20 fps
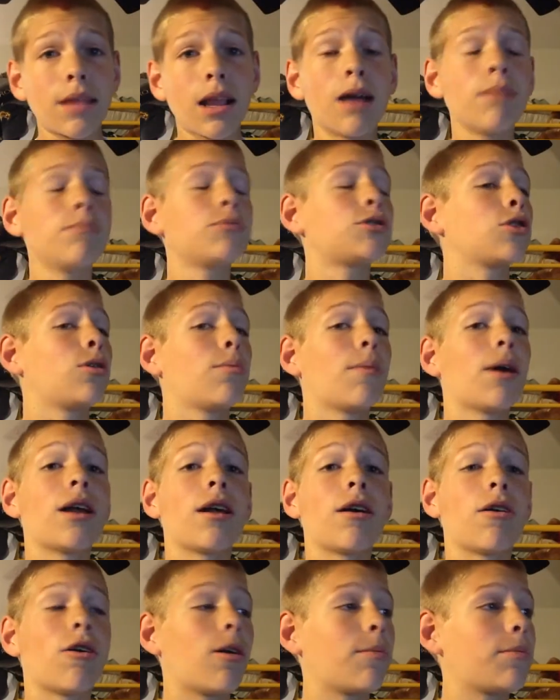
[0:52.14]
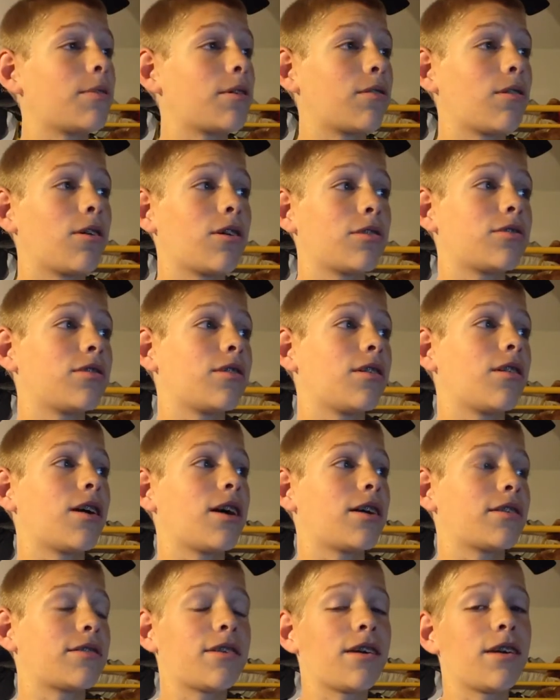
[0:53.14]
I'm so mad how Optic lost in the
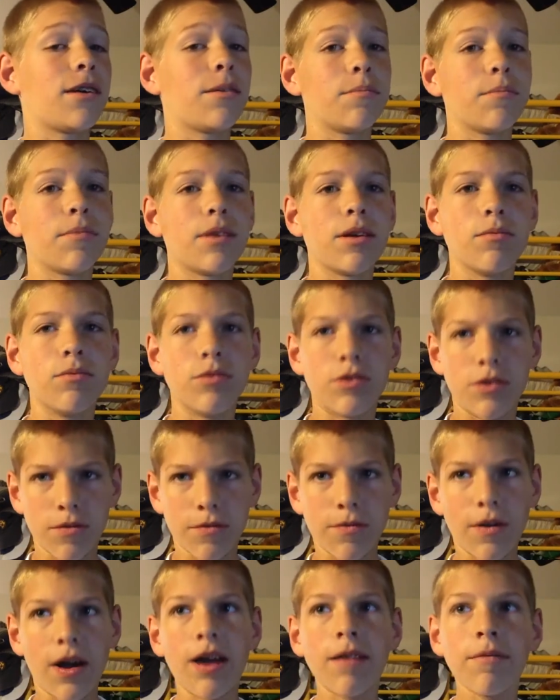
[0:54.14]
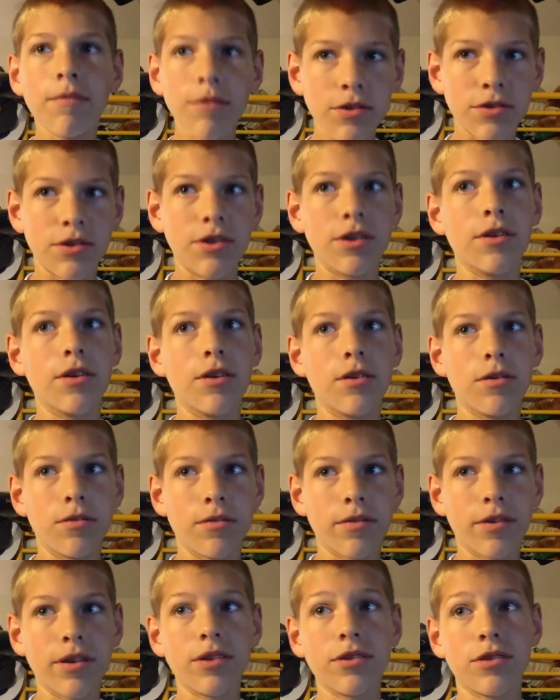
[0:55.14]
last game. It was five to zero
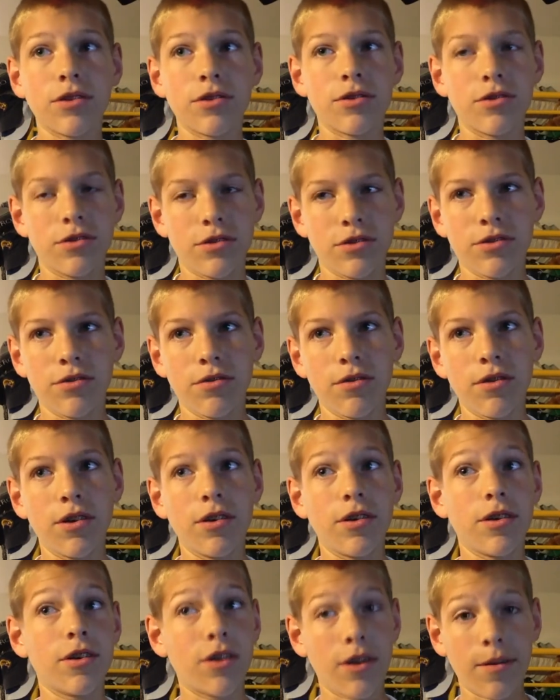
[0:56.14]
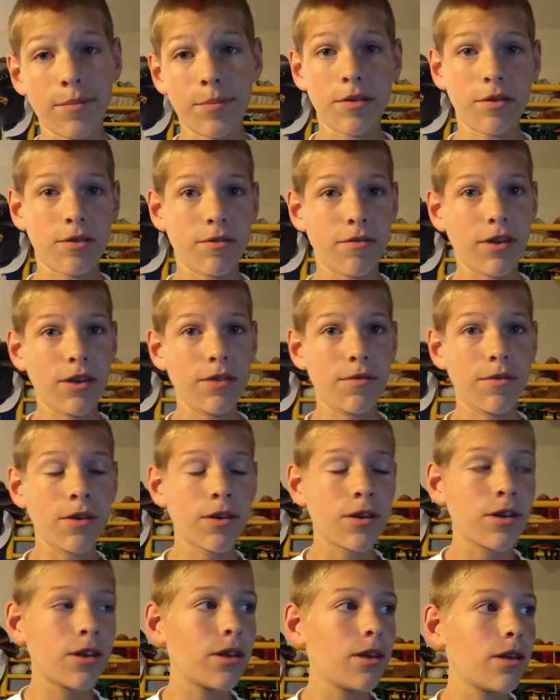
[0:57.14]
in Search and Destroy in Optic's favor,
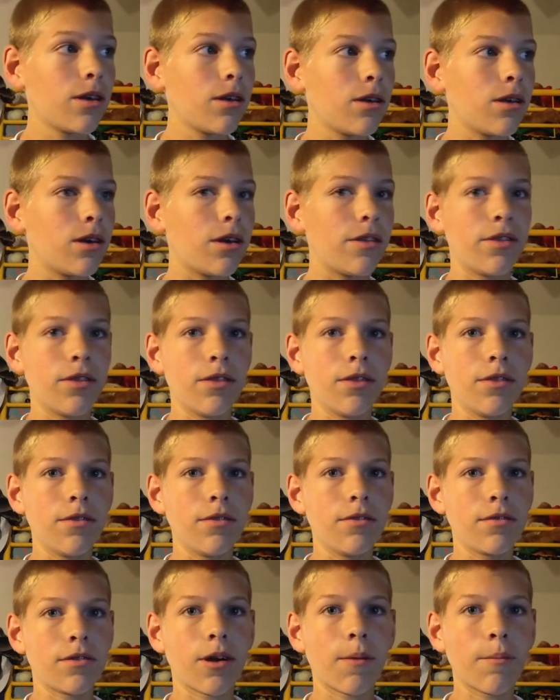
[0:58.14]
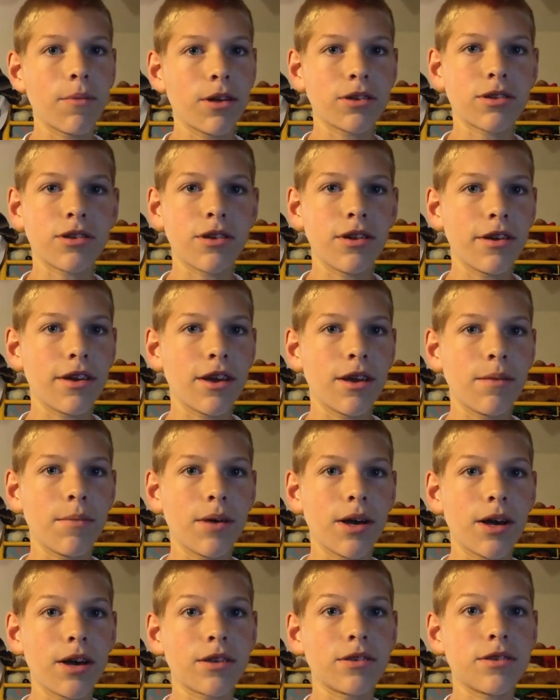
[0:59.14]
and Complexity came
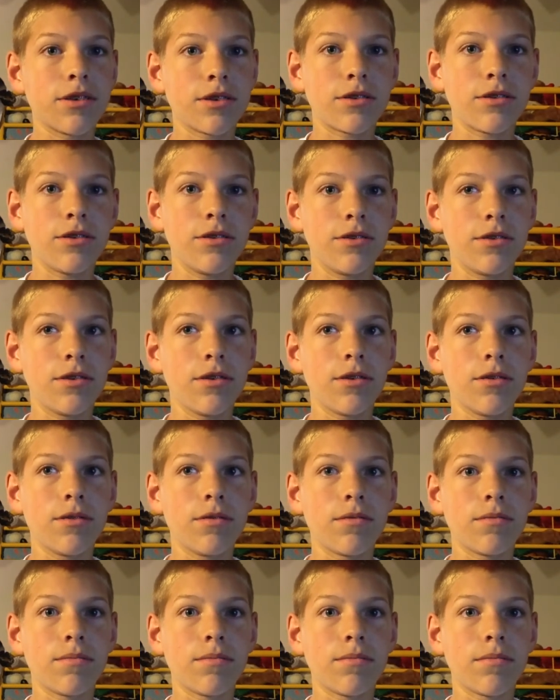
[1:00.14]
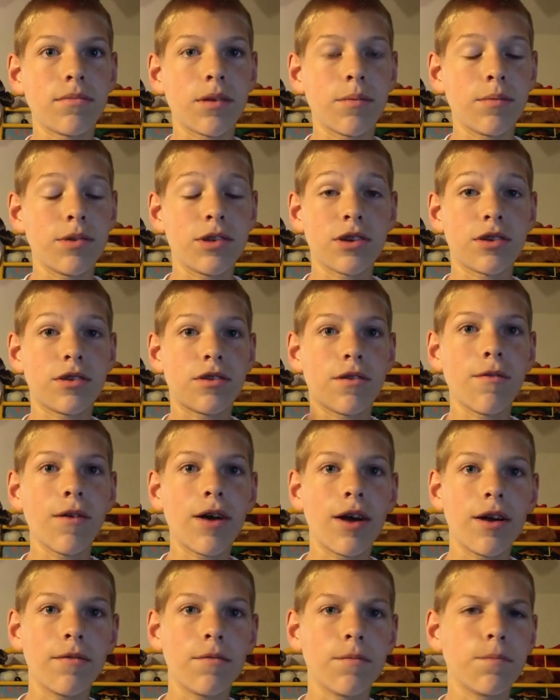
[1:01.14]
back six to zero. I mean six to
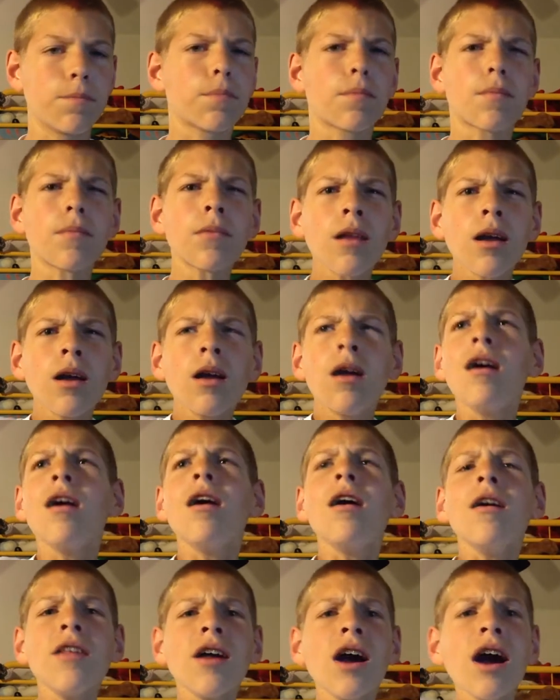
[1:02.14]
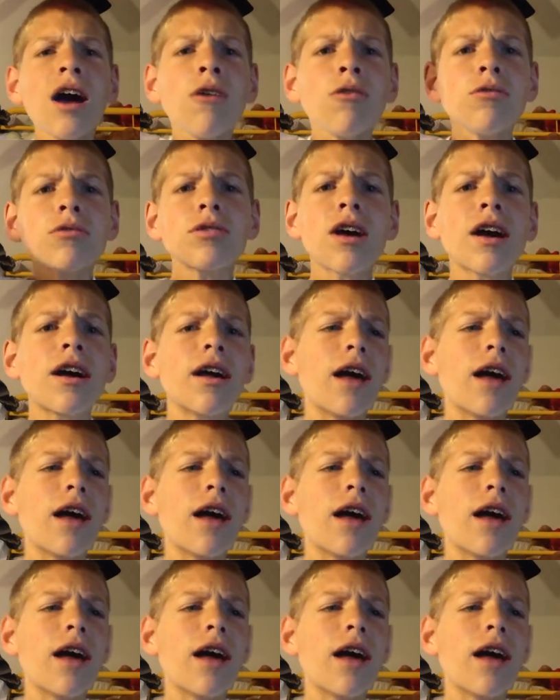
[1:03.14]
five. How does that